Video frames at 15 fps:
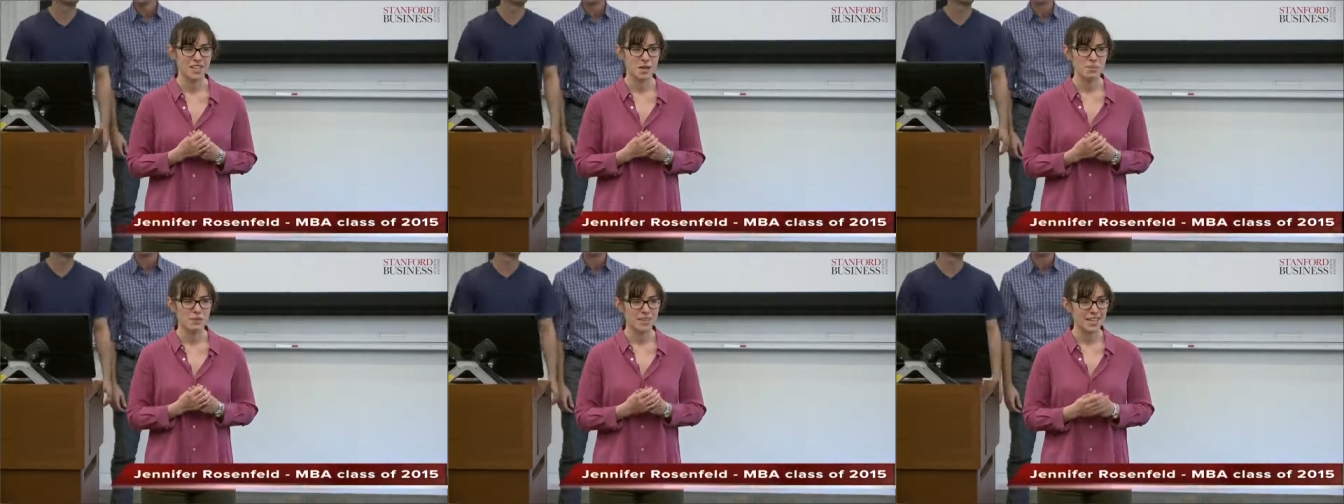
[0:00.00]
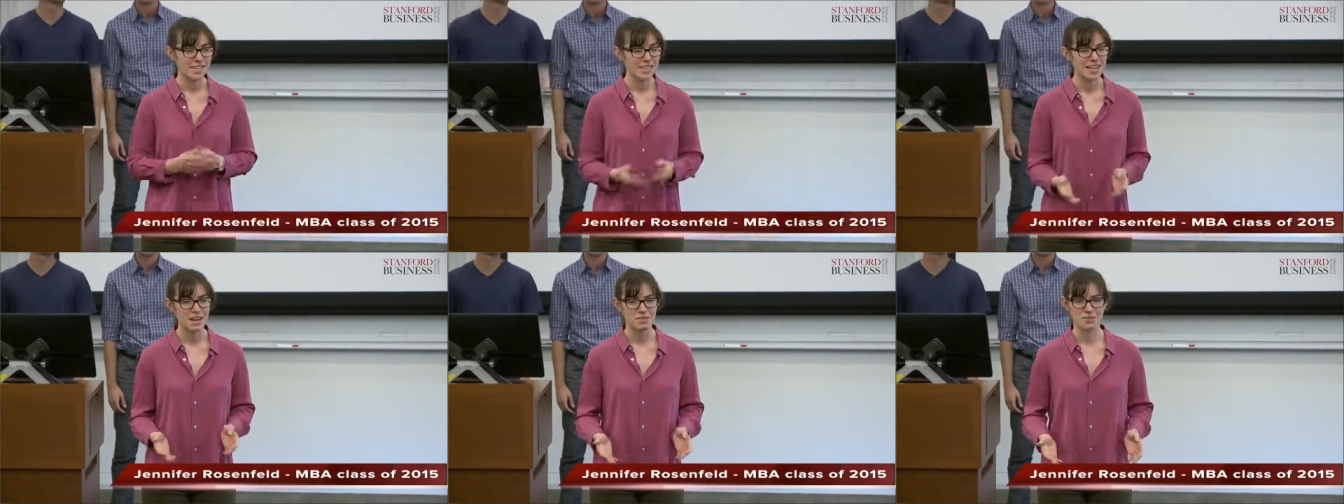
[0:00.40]
But
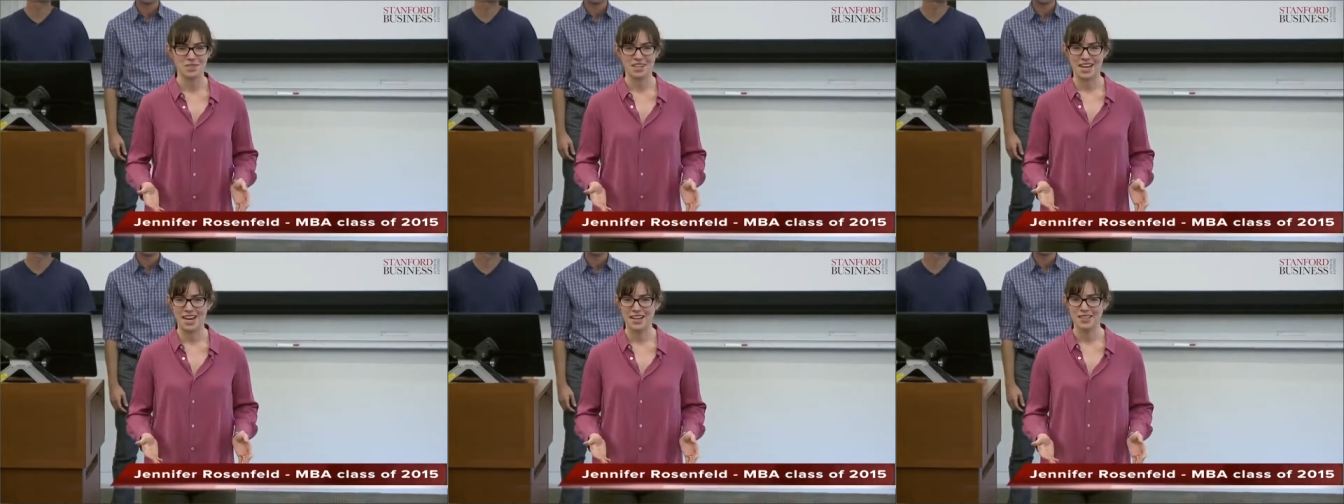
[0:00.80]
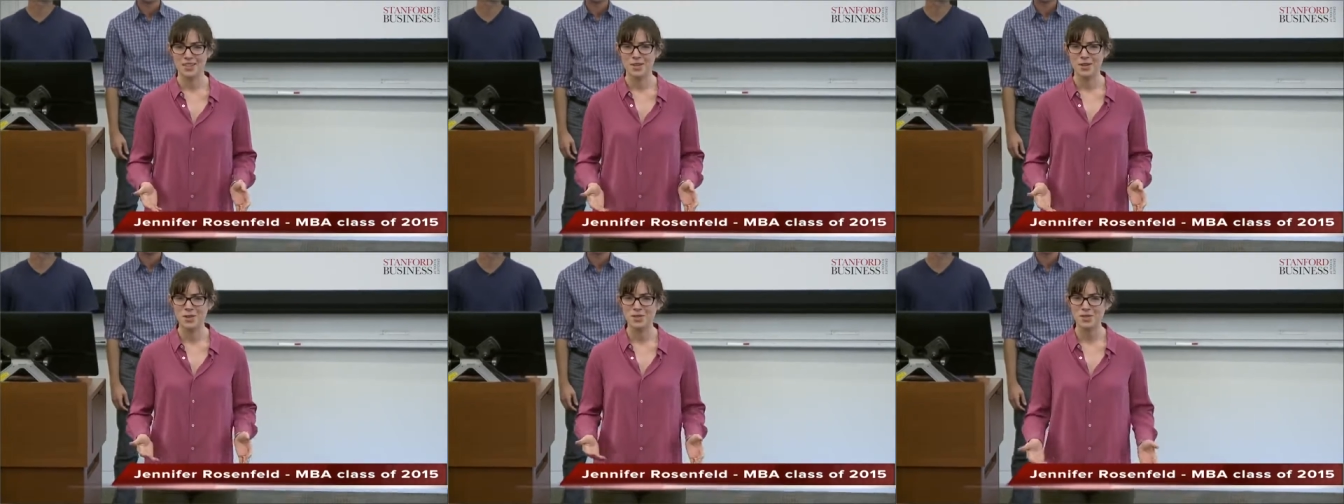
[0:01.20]
let's not forget,
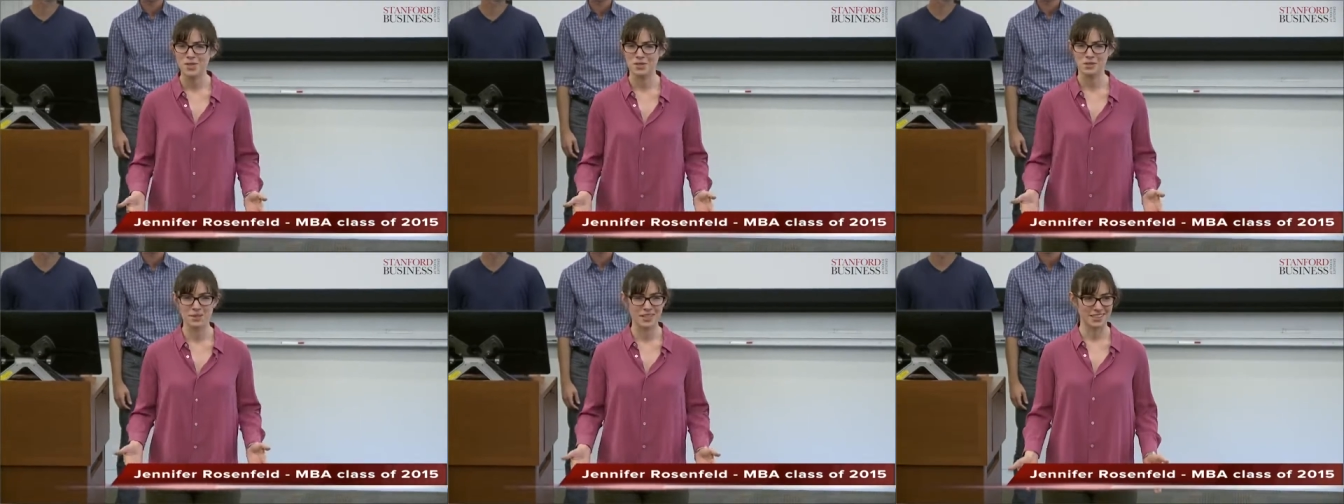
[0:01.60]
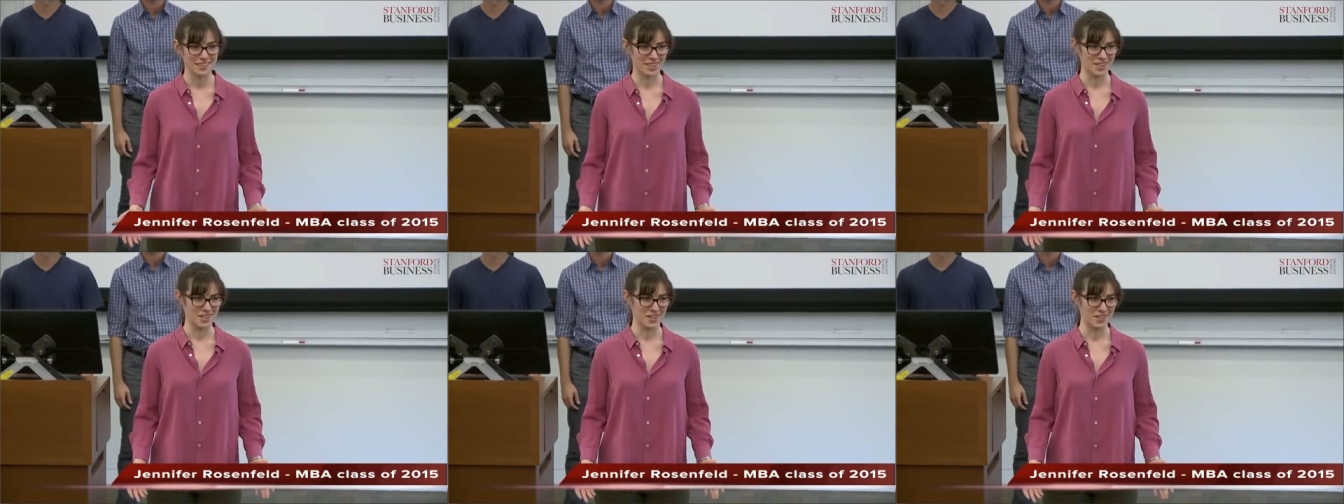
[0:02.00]
who's the real
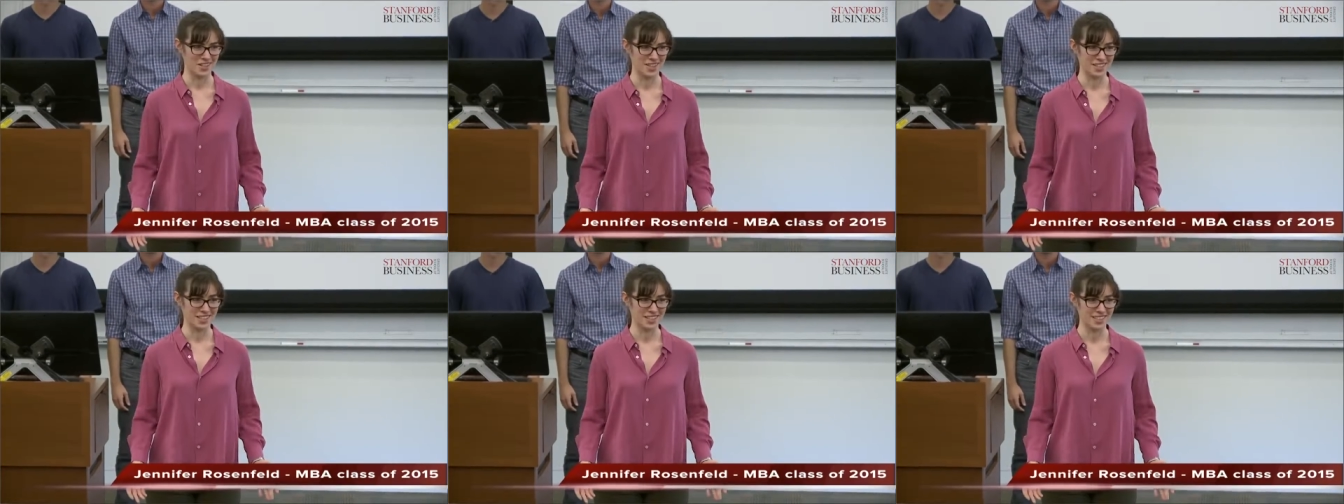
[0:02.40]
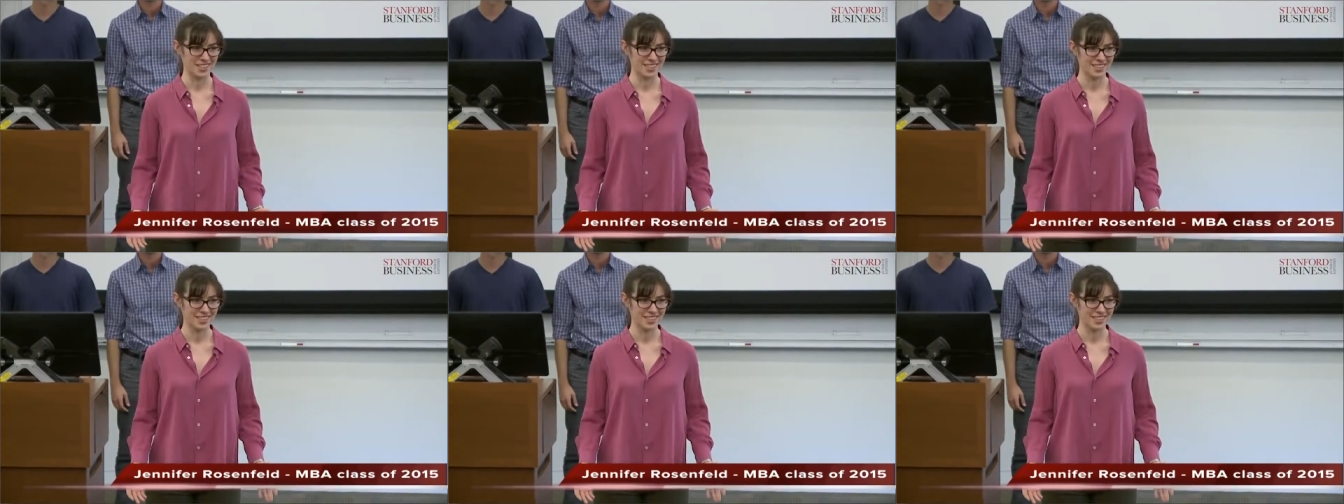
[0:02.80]
hero here?